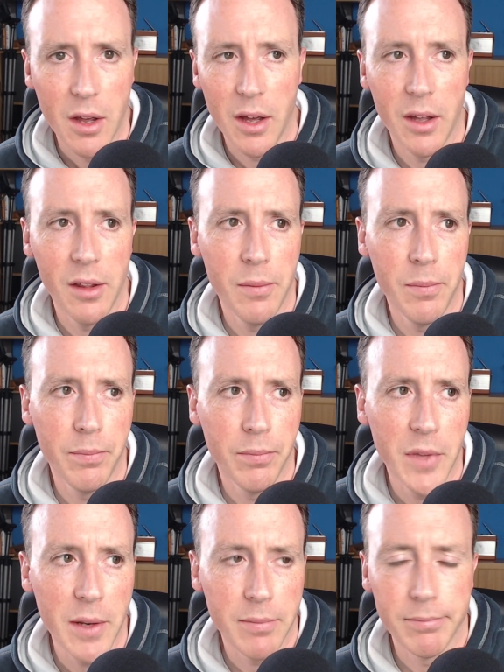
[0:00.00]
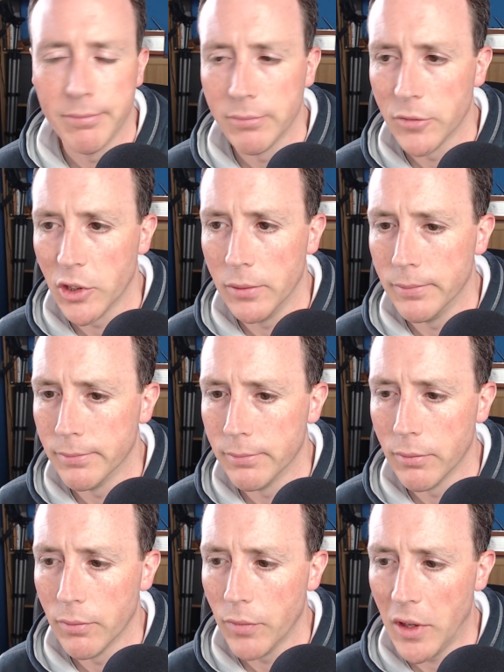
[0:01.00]
Yeah, so
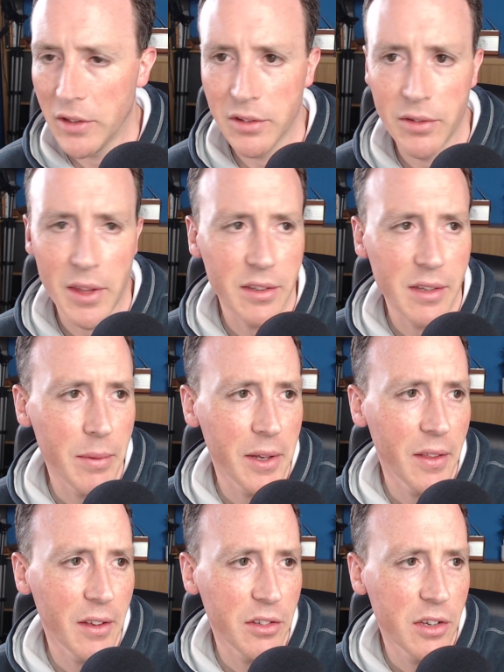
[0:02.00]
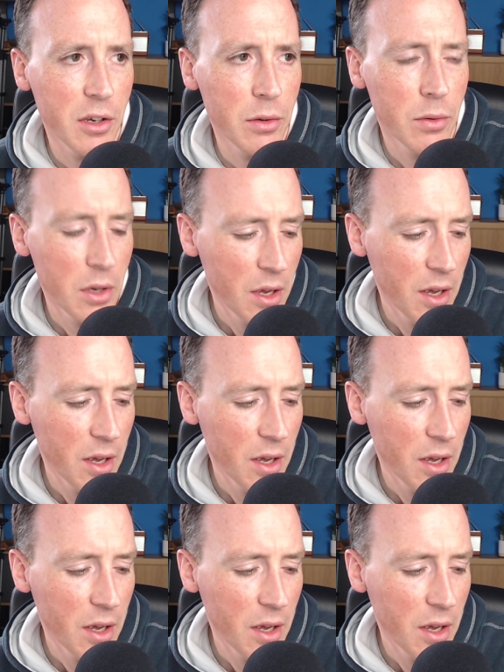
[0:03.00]
that's happening. That's new.